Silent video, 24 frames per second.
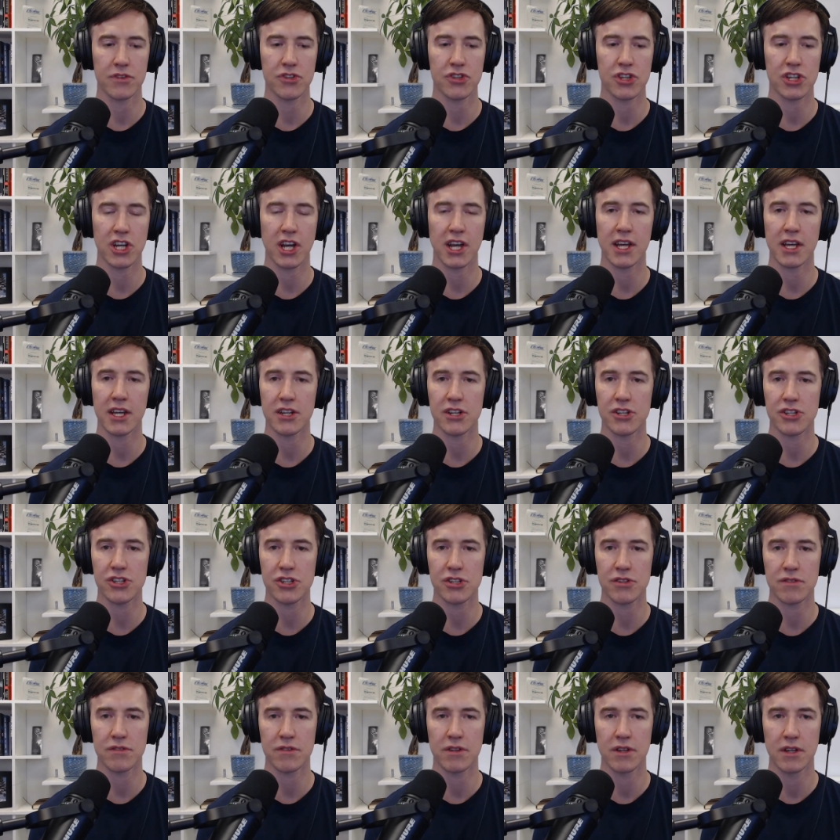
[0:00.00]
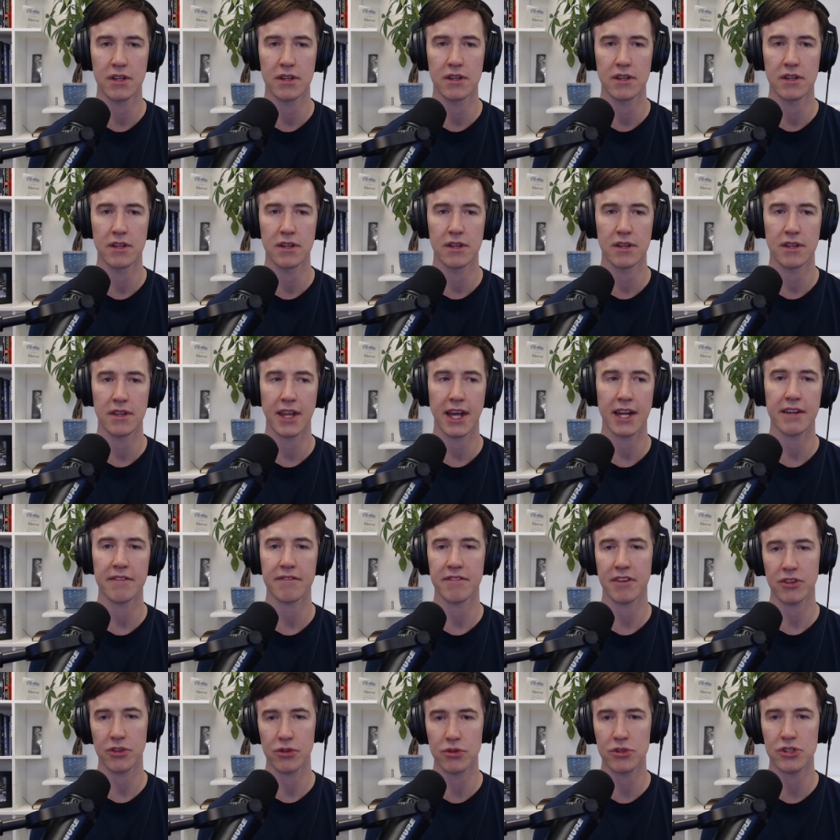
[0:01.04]
change, that
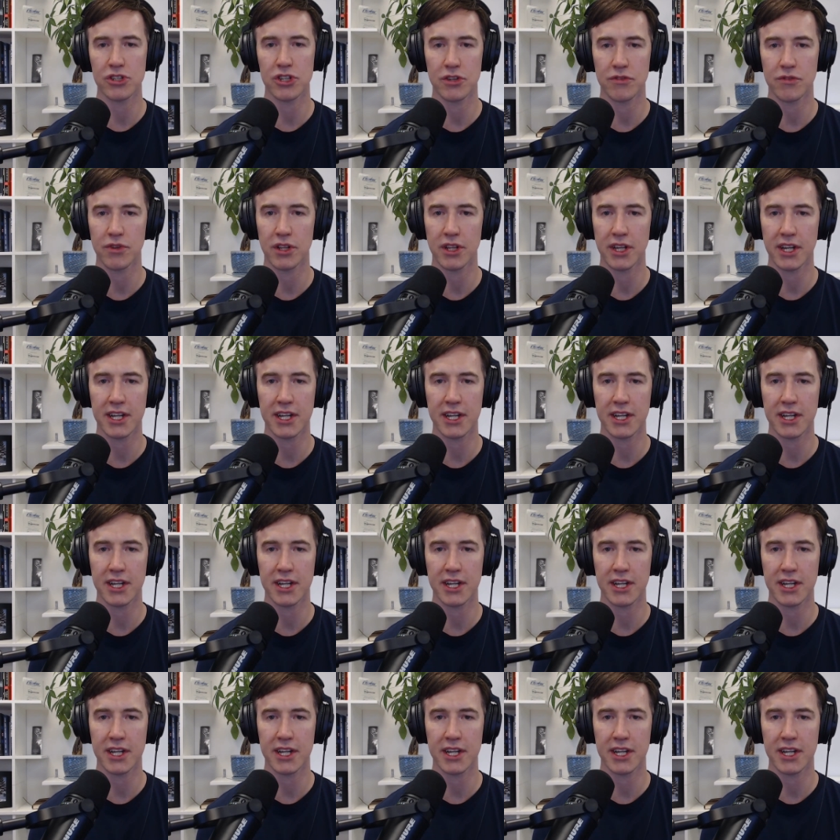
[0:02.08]
evolution really?